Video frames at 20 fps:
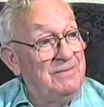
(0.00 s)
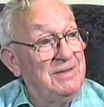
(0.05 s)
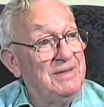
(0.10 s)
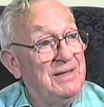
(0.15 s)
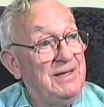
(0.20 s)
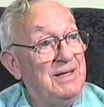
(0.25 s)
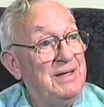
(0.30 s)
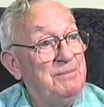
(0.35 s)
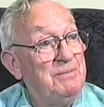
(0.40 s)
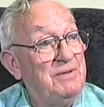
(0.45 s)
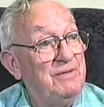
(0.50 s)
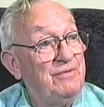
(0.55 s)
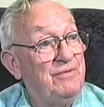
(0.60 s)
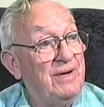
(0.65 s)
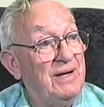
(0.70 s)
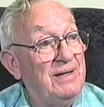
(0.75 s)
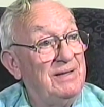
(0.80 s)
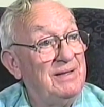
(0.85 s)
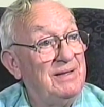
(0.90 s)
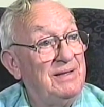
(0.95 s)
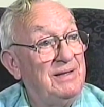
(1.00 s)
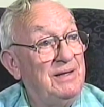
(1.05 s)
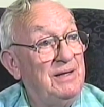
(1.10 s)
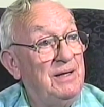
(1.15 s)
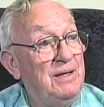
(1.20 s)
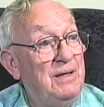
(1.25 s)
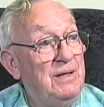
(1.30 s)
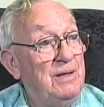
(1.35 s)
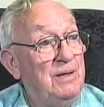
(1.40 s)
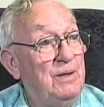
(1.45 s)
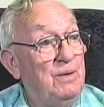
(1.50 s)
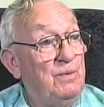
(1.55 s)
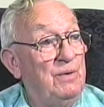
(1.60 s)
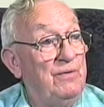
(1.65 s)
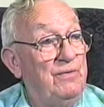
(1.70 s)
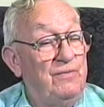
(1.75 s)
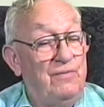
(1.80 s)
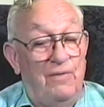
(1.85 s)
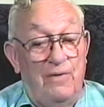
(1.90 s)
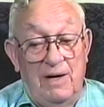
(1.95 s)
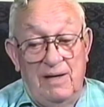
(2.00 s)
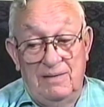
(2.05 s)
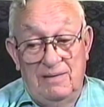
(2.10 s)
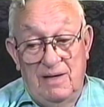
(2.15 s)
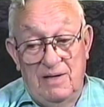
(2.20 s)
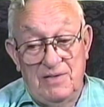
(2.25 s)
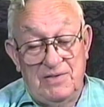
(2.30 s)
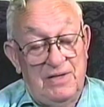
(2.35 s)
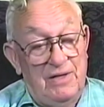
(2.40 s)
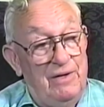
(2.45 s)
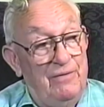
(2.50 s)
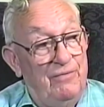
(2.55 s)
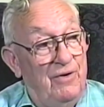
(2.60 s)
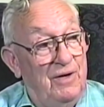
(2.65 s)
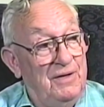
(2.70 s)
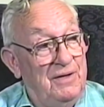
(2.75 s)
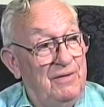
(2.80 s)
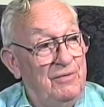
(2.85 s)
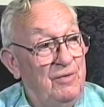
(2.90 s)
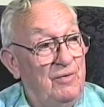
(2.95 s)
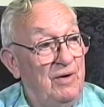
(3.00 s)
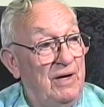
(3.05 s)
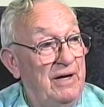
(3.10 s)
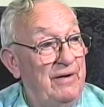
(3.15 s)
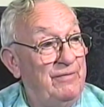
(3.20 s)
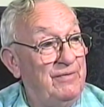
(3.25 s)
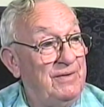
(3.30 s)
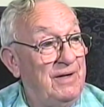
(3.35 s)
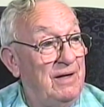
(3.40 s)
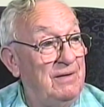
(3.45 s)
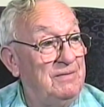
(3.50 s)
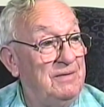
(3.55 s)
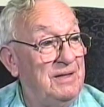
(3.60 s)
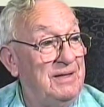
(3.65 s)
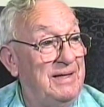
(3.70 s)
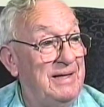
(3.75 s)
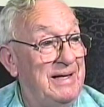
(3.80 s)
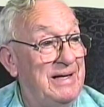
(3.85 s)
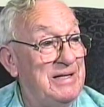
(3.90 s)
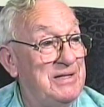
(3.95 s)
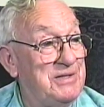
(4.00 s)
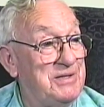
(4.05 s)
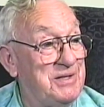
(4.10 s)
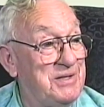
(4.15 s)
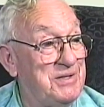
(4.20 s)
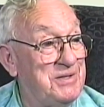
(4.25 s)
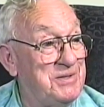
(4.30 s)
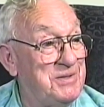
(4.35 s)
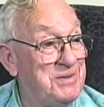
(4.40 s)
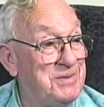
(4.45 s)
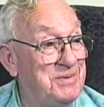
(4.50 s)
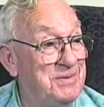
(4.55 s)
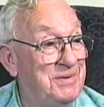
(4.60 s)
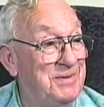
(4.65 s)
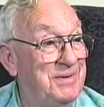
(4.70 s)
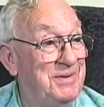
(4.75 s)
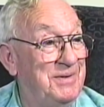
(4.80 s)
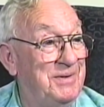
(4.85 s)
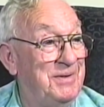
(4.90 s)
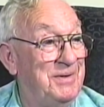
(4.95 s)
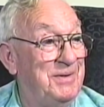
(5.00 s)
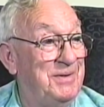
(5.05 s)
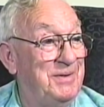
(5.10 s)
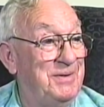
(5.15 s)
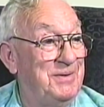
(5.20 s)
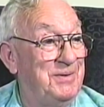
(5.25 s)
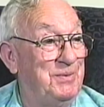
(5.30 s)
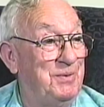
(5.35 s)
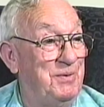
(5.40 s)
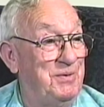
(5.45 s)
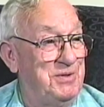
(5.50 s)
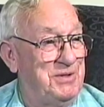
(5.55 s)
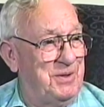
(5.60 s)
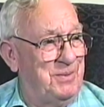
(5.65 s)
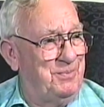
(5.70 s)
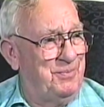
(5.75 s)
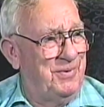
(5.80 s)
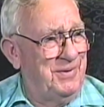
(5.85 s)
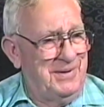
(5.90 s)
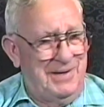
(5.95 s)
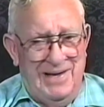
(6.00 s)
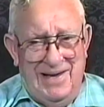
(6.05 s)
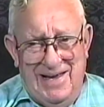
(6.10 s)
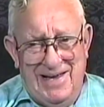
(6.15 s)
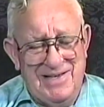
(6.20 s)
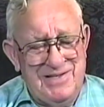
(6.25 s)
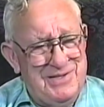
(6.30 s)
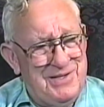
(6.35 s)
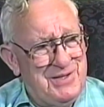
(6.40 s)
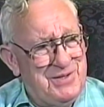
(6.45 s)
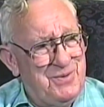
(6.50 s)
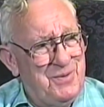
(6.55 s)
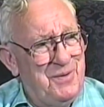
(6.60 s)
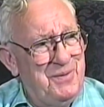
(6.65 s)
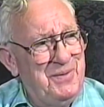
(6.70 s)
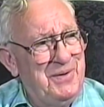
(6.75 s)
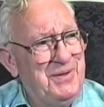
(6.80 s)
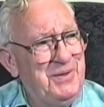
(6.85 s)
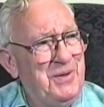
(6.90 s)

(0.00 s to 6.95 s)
came, and finally, we found ourselves on a draft out to Kansas. We were Kansas. What were we,